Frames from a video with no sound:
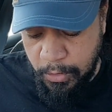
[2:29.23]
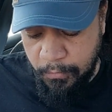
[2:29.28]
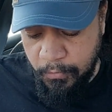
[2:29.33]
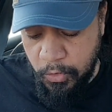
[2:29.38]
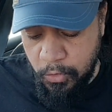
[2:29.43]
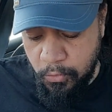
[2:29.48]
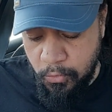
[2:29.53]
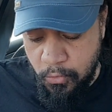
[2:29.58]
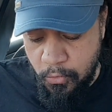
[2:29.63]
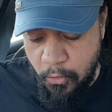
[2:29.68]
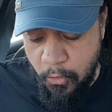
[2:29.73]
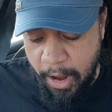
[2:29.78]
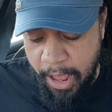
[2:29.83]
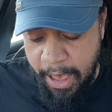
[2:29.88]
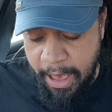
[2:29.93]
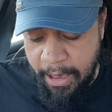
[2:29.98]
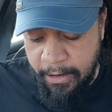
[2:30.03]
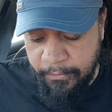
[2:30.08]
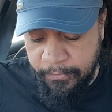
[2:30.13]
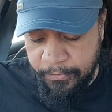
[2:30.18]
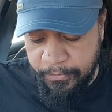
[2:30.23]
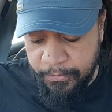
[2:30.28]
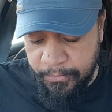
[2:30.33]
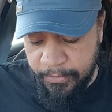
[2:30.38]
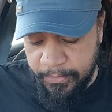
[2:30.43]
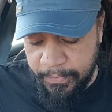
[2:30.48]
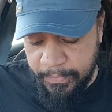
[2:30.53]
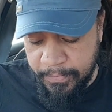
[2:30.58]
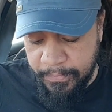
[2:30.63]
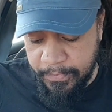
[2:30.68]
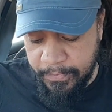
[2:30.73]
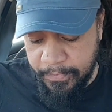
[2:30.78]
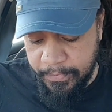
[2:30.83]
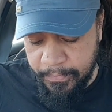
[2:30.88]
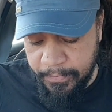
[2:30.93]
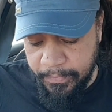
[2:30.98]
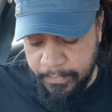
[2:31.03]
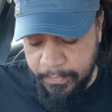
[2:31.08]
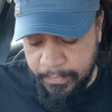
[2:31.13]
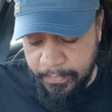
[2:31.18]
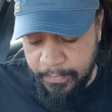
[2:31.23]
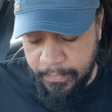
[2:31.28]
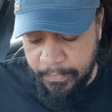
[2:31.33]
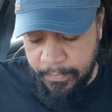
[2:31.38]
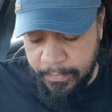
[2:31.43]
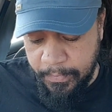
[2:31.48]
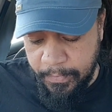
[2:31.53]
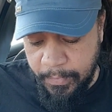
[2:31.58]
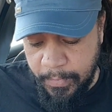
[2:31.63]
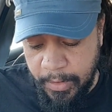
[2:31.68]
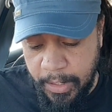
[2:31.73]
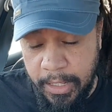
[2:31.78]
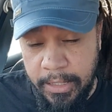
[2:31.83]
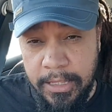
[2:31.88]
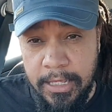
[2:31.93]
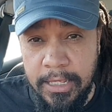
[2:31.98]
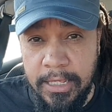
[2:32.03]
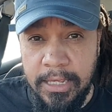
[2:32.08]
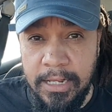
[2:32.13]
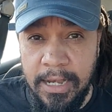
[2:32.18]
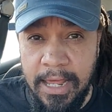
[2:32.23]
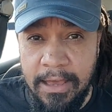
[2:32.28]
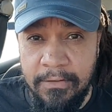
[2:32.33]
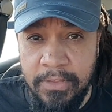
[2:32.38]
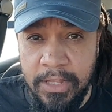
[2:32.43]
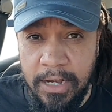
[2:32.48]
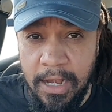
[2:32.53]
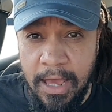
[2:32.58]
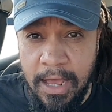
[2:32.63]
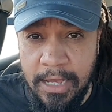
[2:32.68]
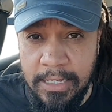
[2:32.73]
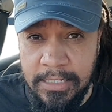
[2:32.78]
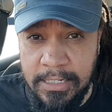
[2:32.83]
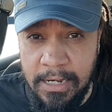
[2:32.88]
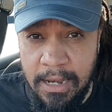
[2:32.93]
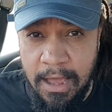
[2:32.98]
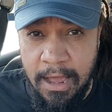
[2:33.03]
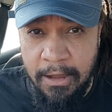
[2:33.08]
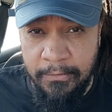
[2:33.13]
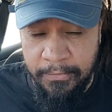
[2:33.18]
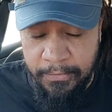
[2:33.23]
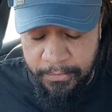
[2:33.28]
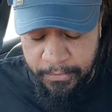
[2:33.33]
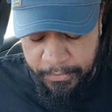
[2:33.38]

of you who have, I think you'll have the last laugh.